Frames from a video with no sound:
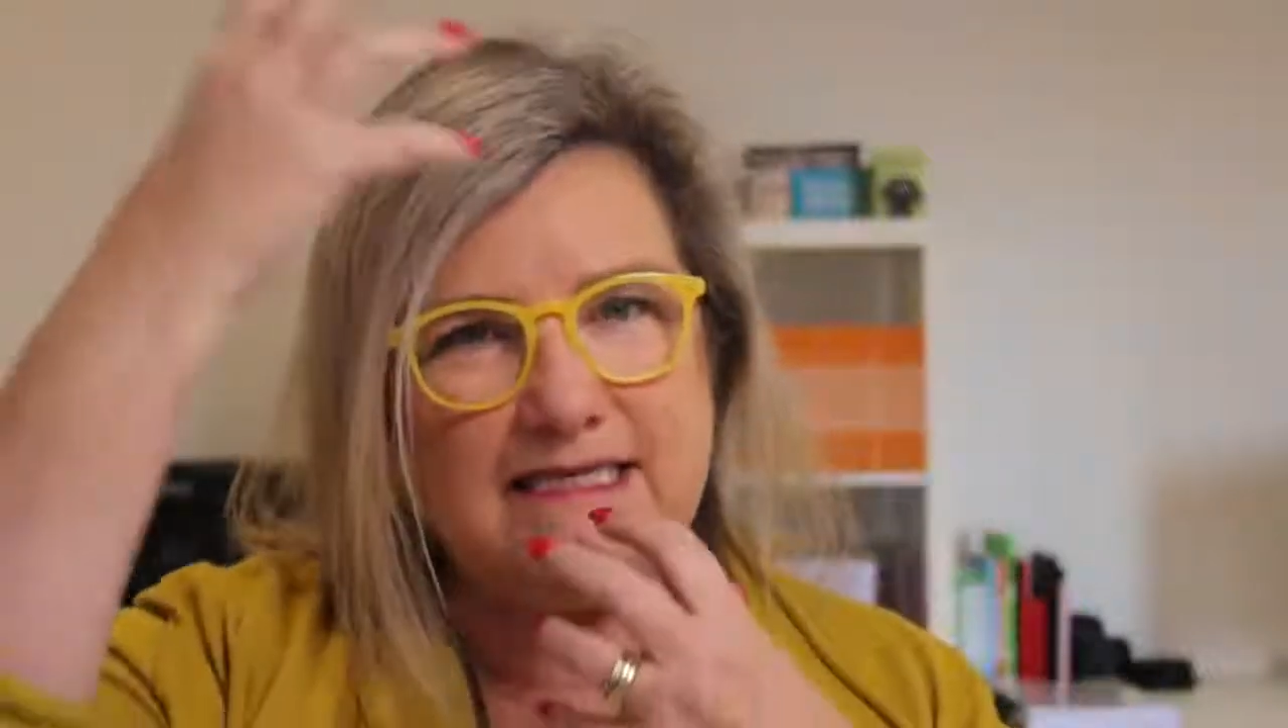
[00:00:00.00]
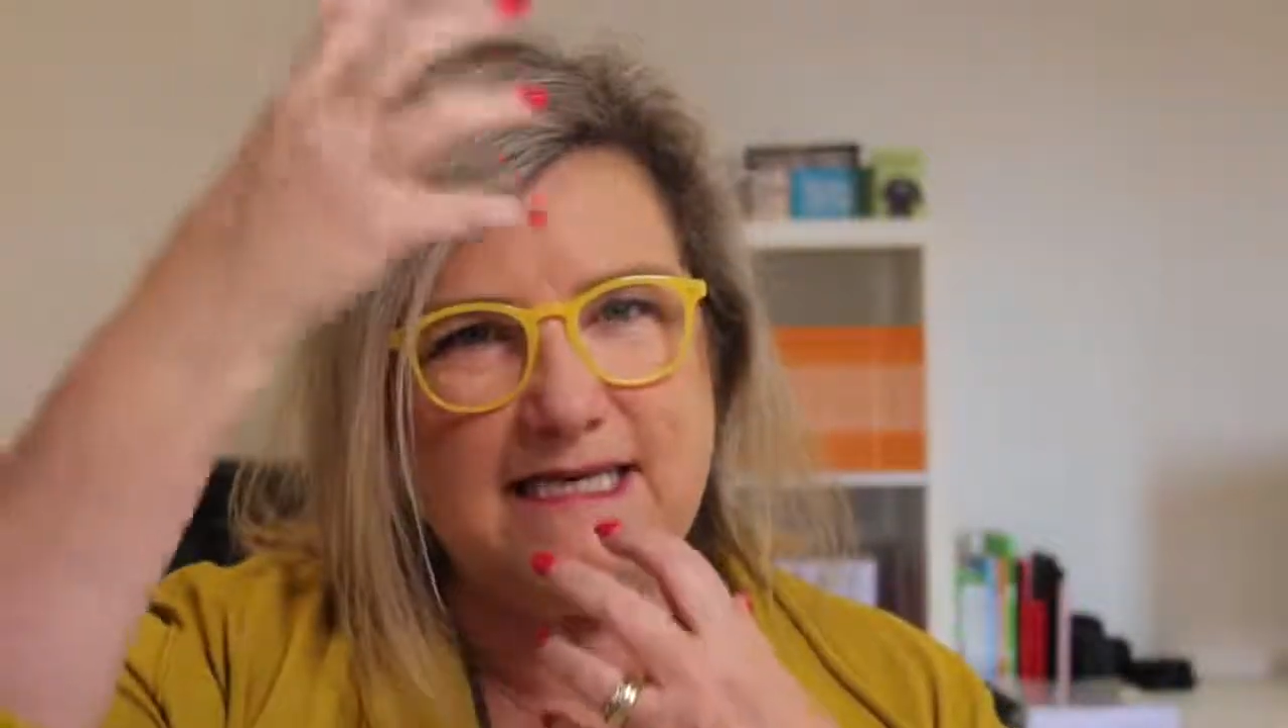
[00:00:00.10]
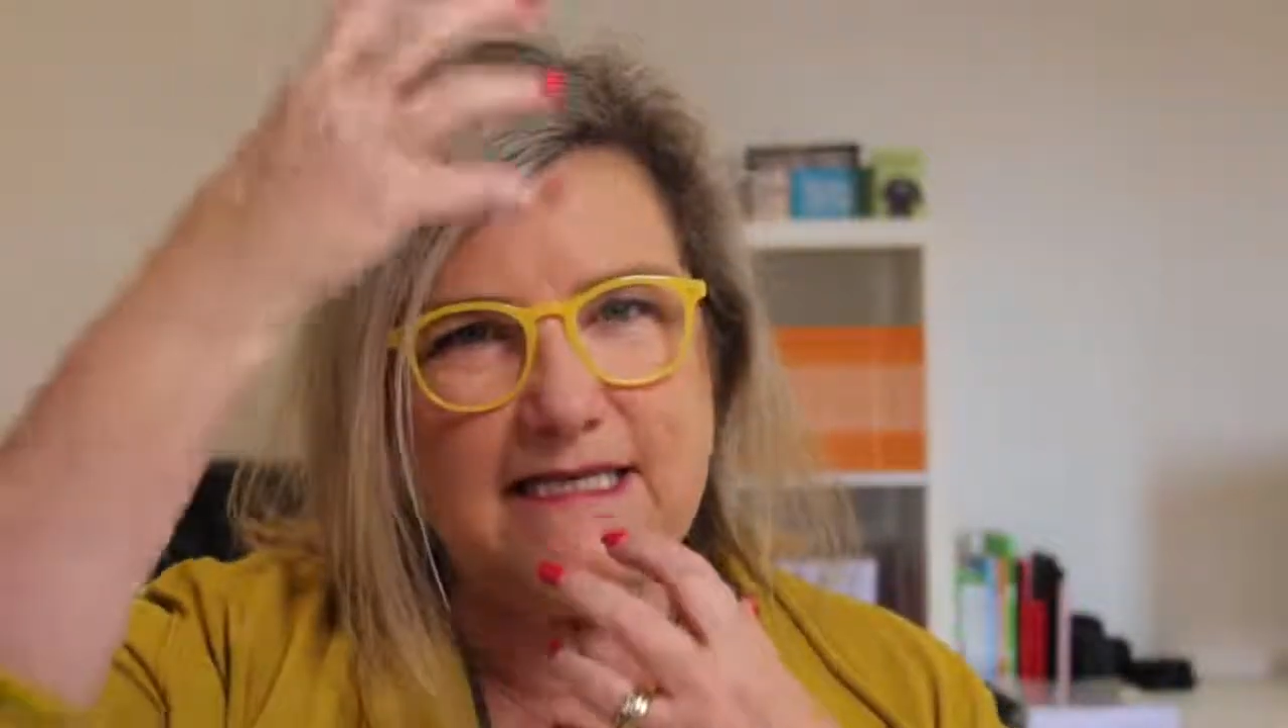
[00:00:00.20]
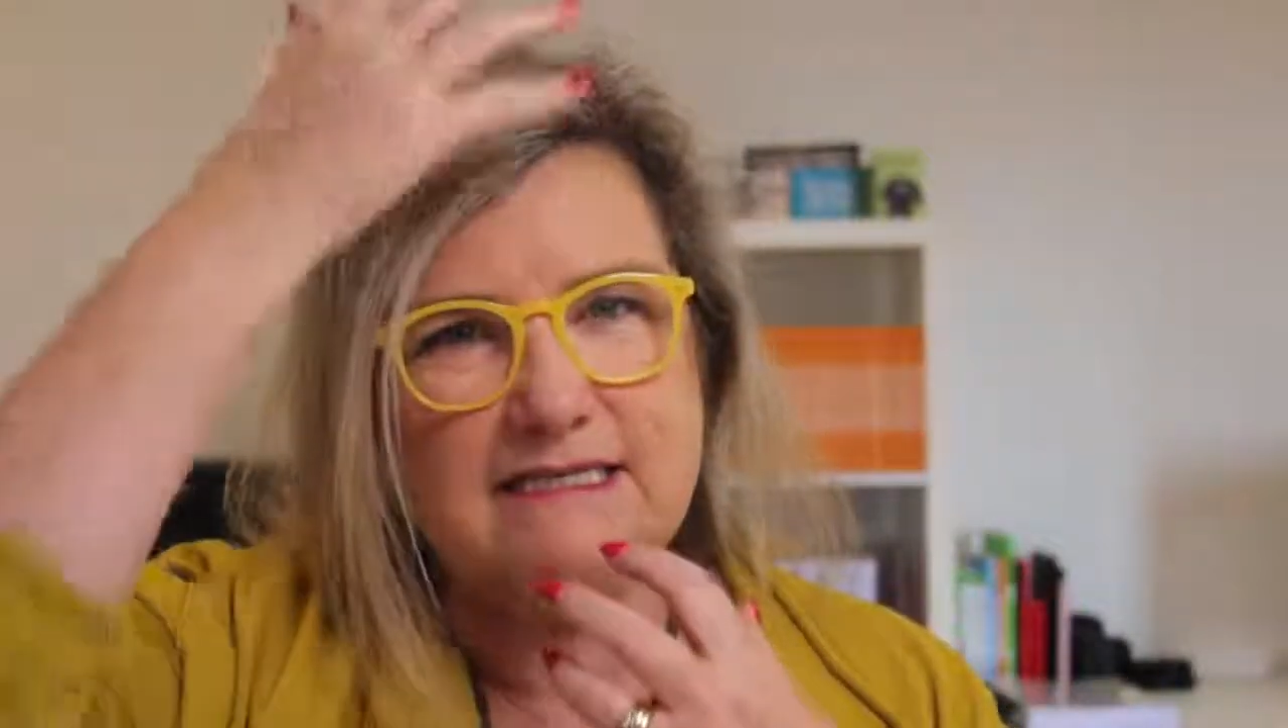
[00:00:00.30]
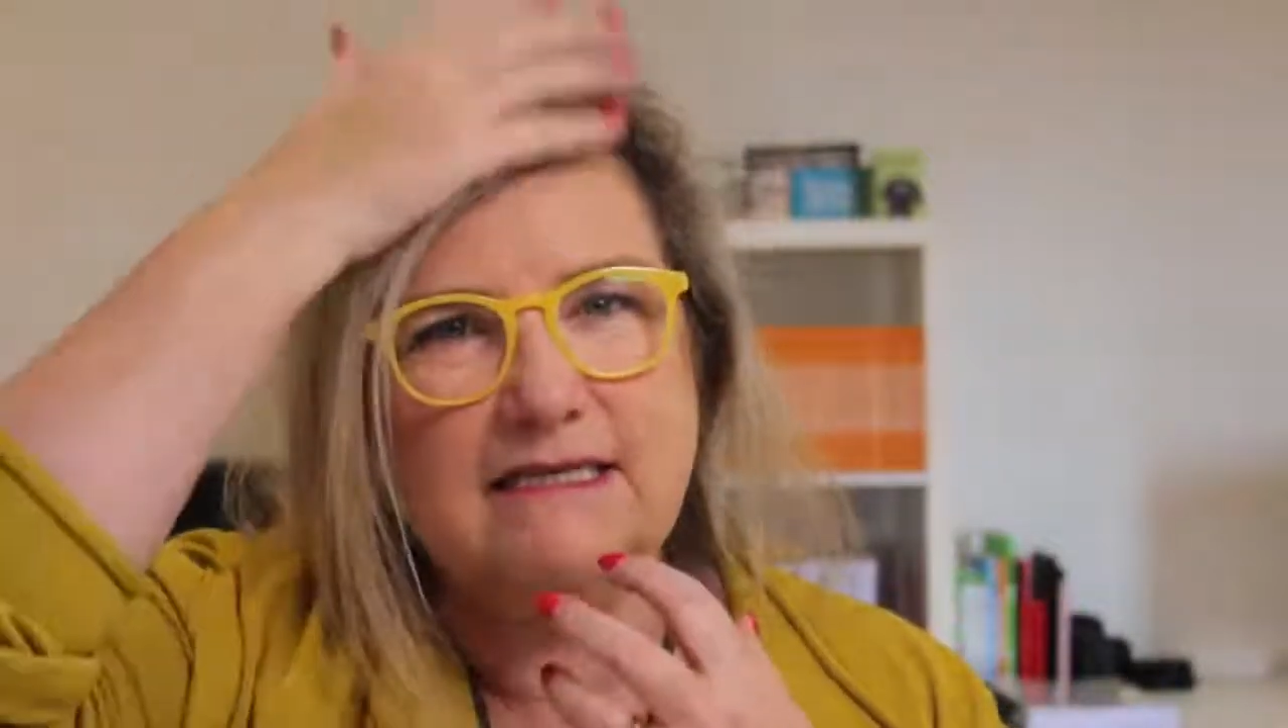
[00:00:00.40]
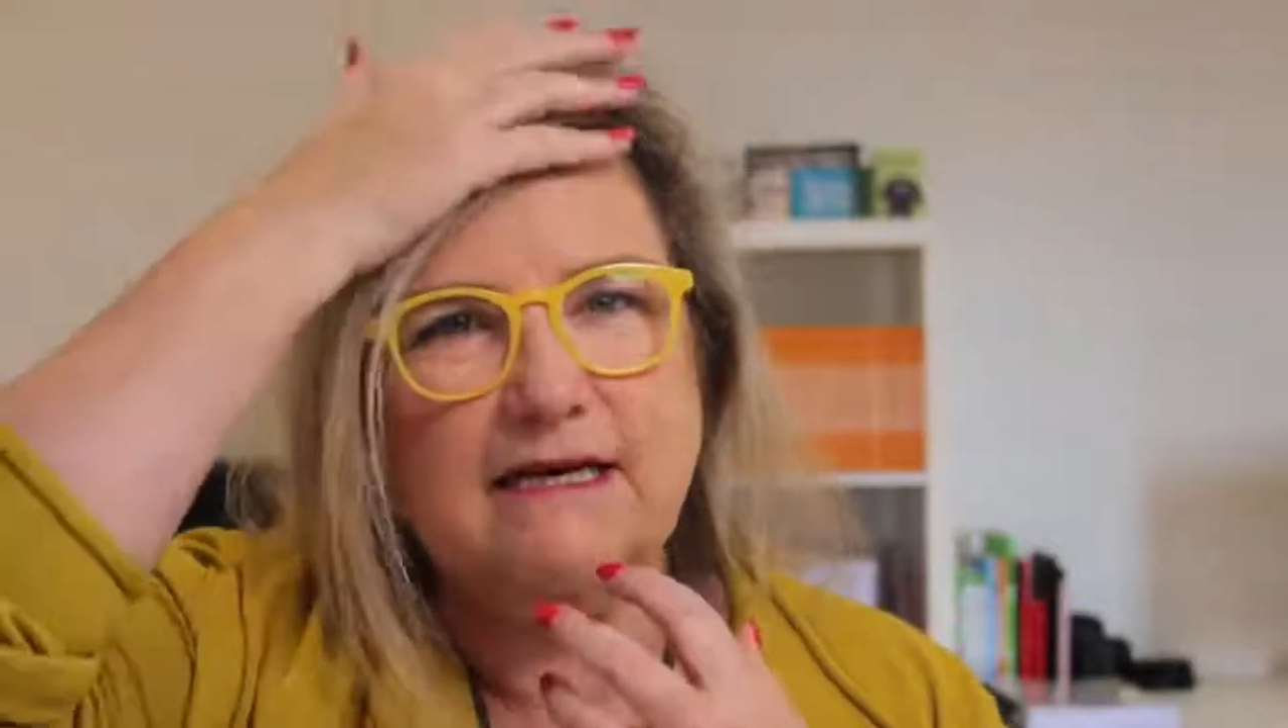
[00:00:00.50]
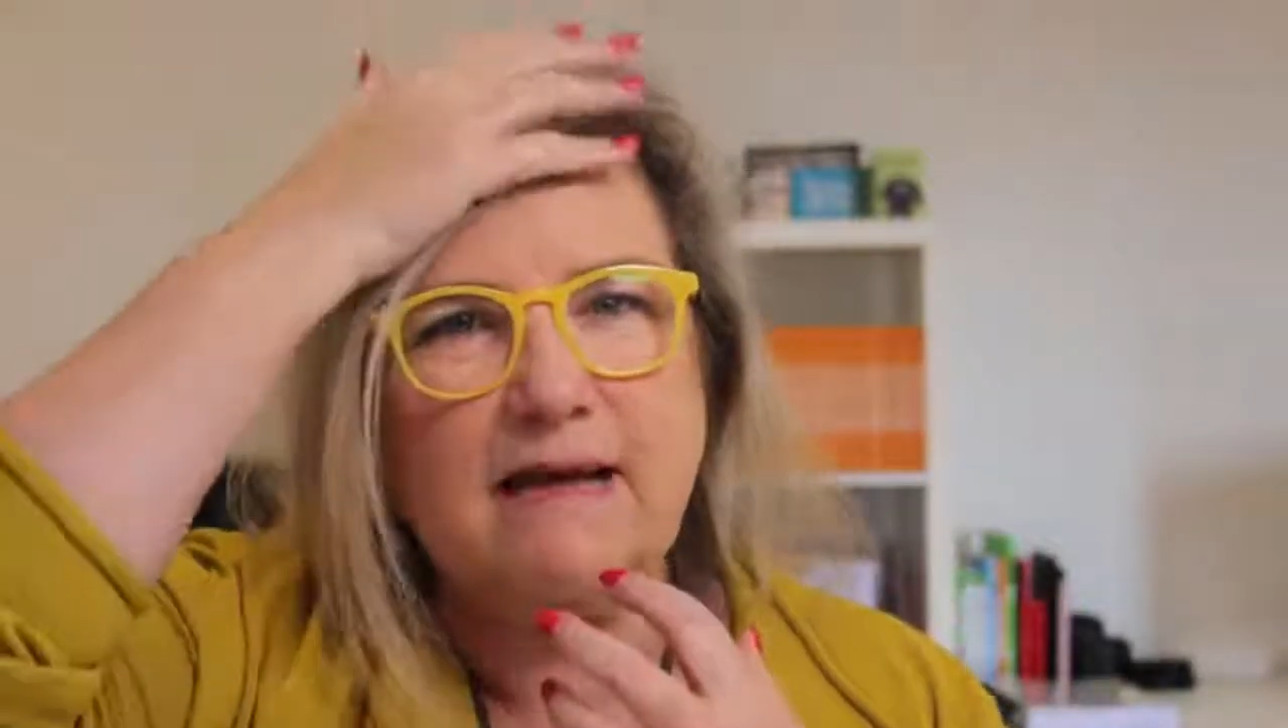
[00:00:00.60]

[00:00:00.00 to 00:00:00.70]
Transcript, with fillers: intensity